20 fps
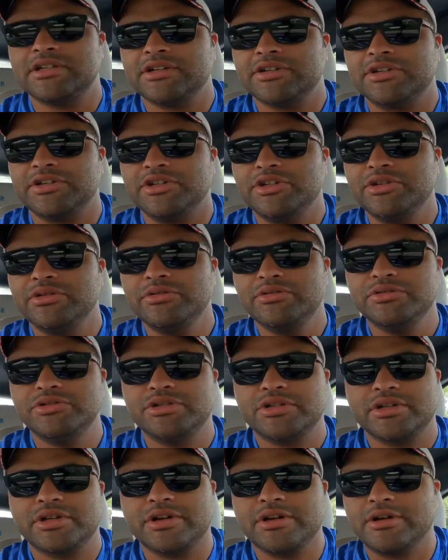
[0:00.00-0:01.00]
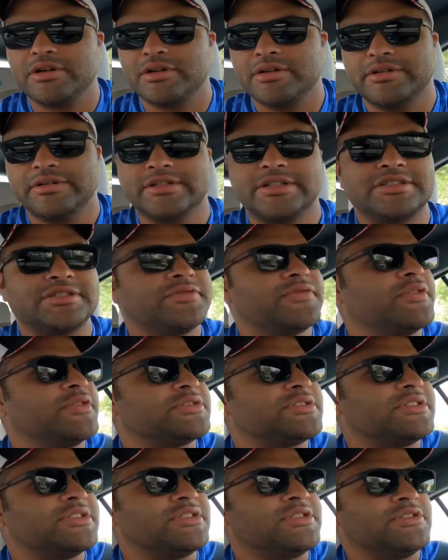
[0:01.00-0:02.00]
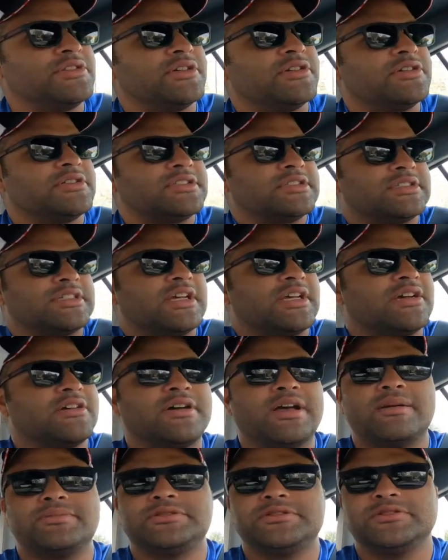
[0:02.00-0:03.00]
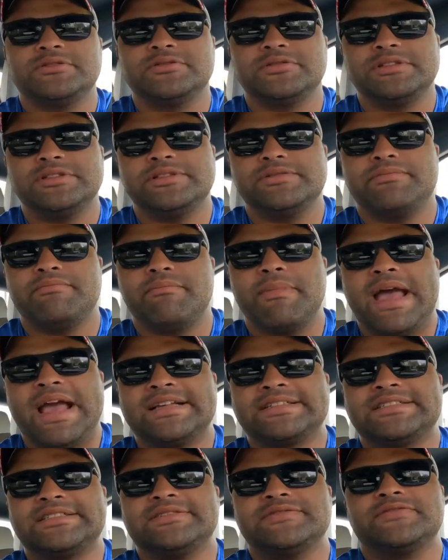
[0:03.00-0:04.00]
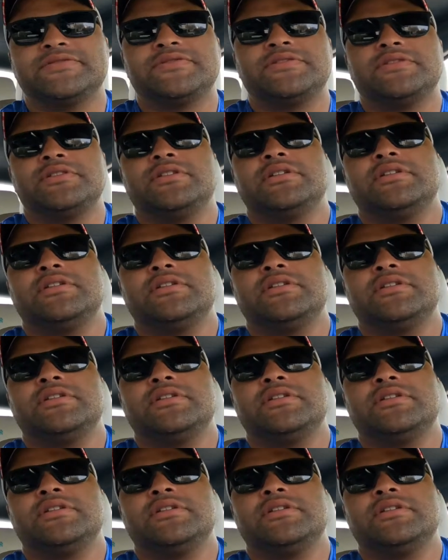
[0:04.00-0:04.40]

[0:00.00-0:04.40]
a huge car. That's the first thing you notice, is how absolutely massive